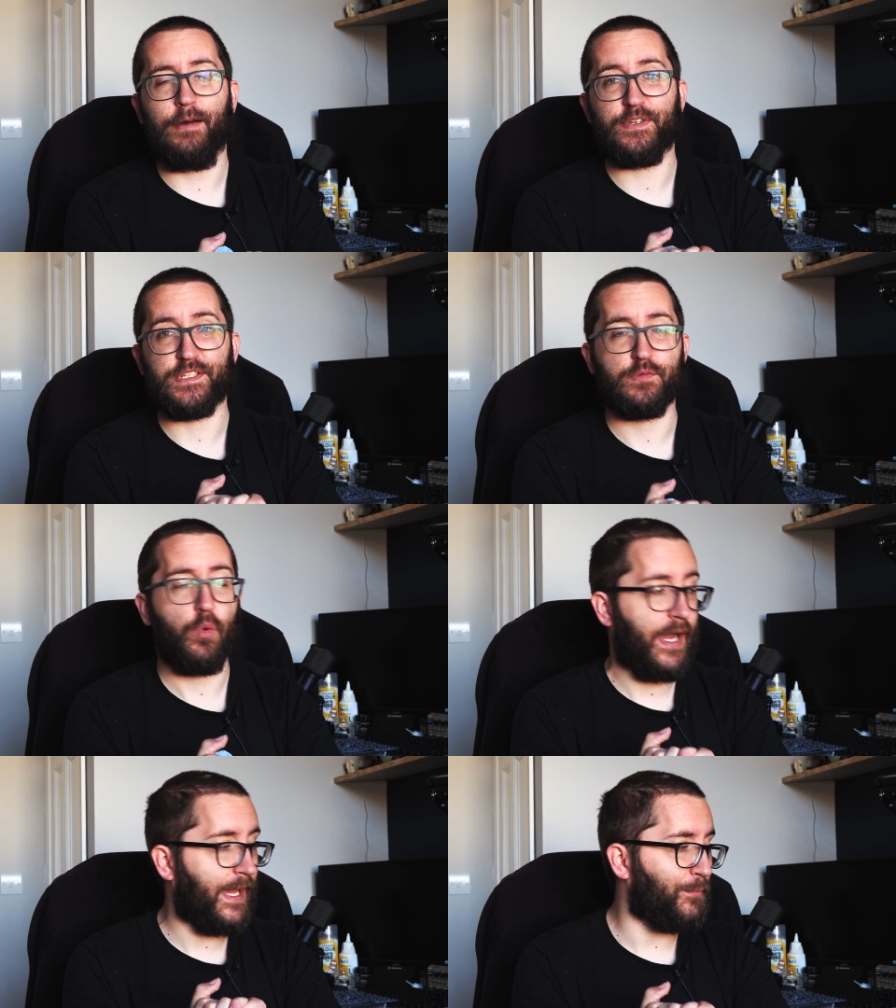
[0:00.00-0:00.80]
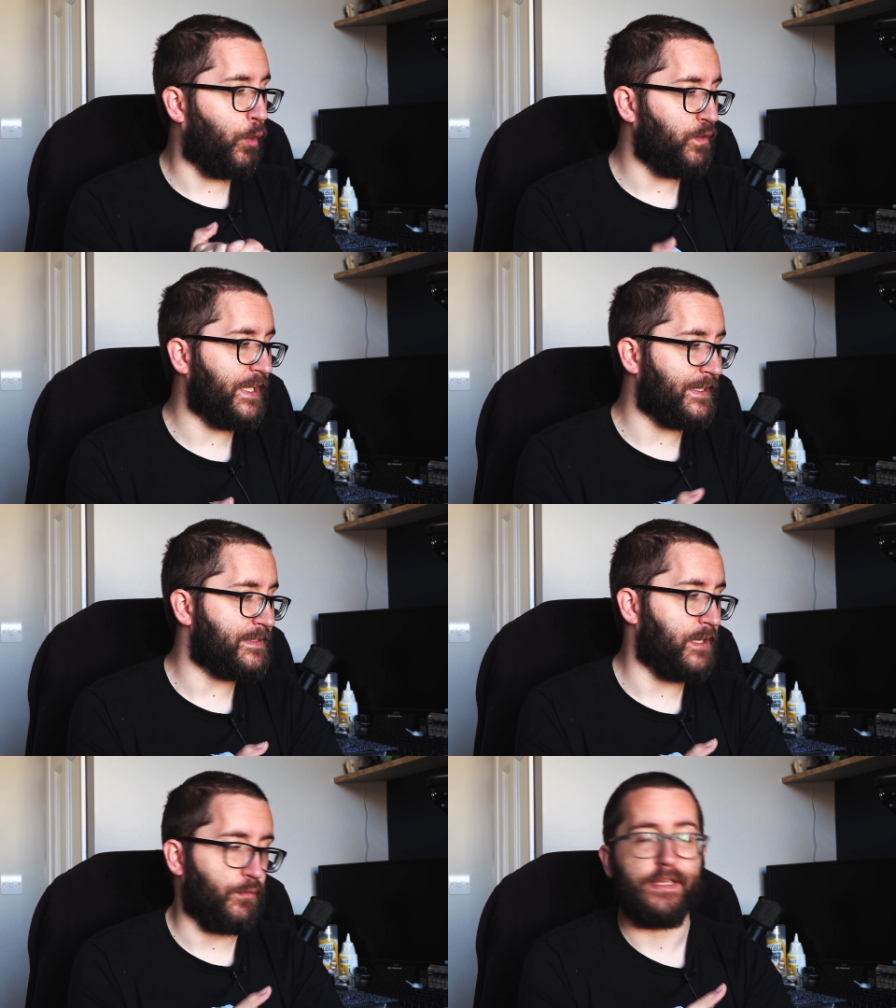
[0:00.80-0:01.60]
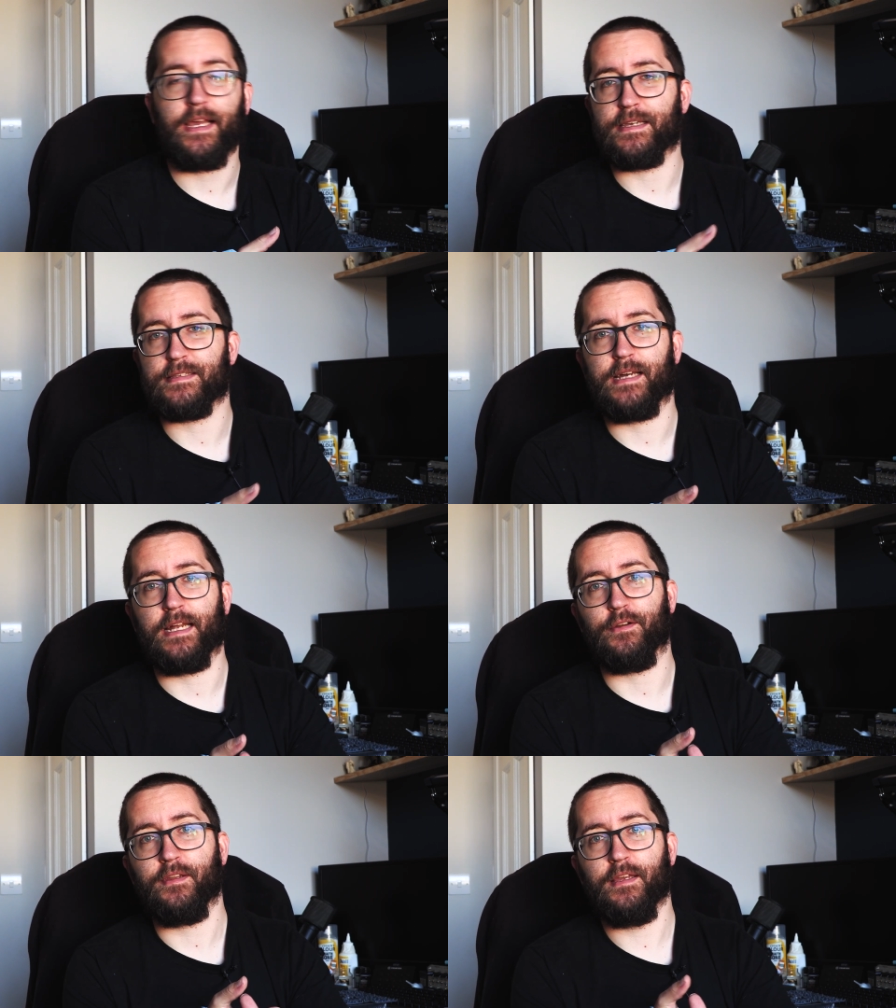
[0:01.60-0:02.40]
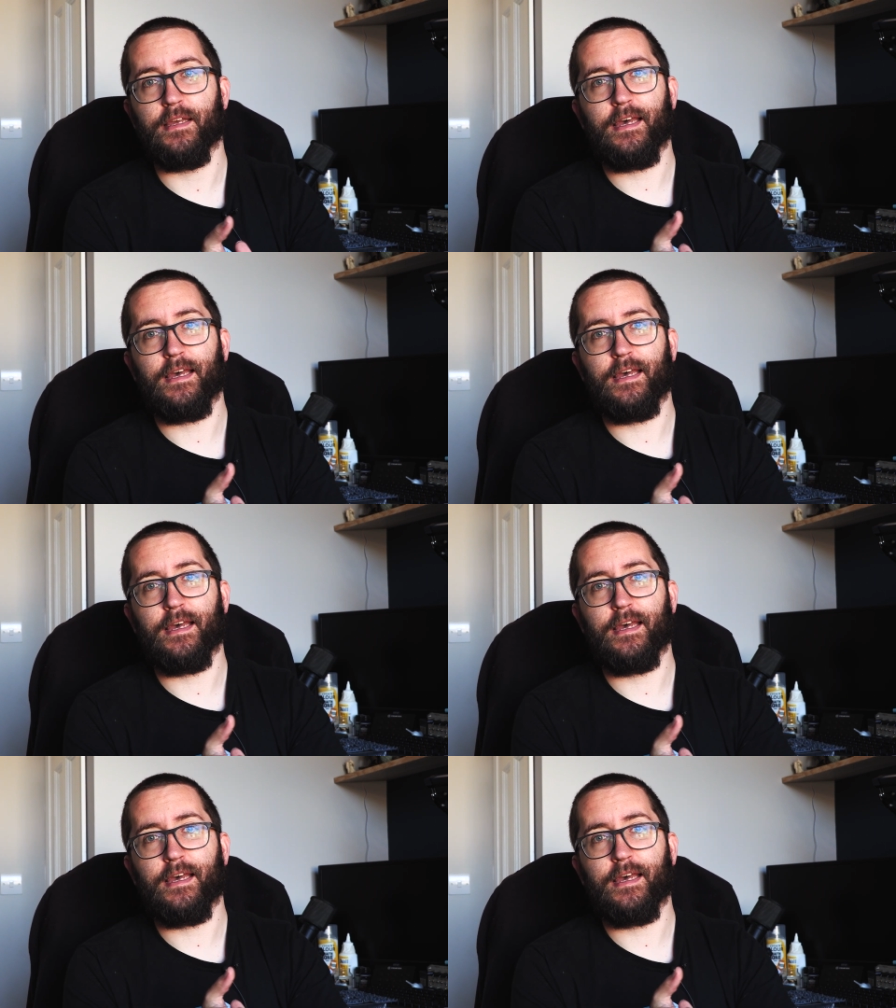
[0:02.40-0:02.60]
which is why I'm holding this to a really high standard.